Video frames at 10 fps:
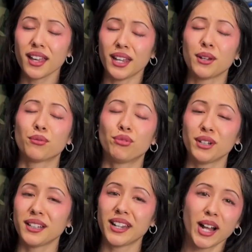It
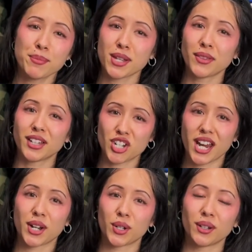really helps out the
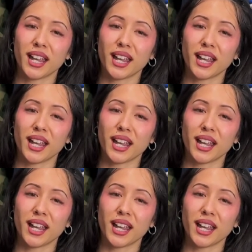channel